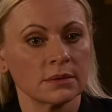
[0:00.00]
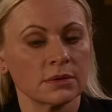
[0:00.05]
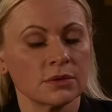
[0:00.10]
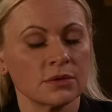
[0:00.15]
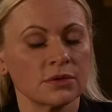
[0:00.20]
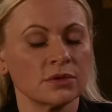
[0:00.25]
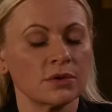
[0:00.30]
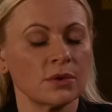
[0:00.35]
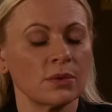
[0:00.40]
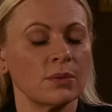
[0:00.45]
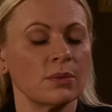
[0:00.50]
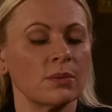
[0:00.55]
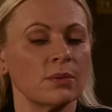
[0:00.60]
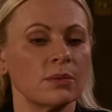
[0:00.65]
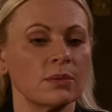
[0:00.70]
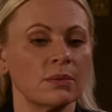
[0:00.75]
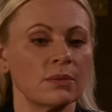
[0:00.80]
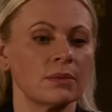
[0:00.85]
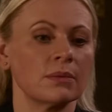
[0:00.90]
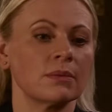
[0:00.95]
So,
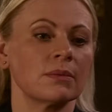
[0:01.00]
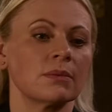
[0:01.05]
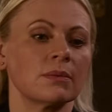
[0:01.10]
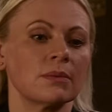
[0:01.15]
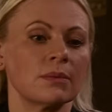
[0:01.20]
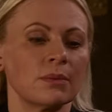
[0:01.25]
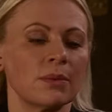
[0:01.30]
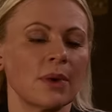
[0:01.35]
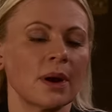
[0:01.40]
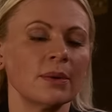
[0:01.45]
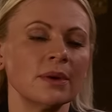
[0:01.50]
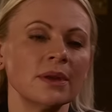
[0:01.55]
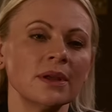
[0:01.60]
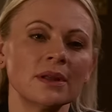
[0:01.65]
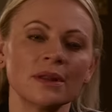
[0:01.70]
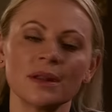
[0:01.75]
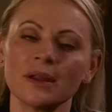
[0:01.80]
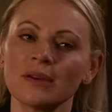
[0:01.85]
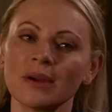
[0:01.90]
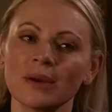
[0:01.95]
why would he
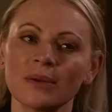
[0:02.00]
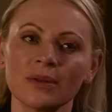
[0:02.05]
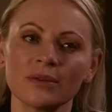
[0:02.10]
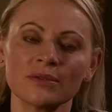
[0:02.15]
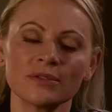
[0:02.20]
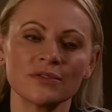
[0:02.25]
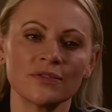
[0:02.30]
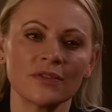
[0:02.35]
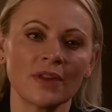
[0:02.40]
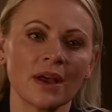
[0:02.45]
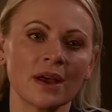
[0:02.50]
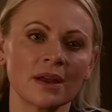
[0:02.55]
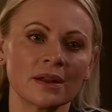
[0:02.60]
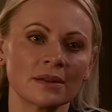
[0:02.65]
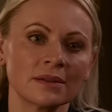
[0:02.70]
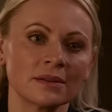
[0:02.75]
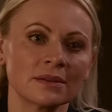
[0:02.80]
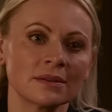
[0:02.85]
clear out Lauren's flat?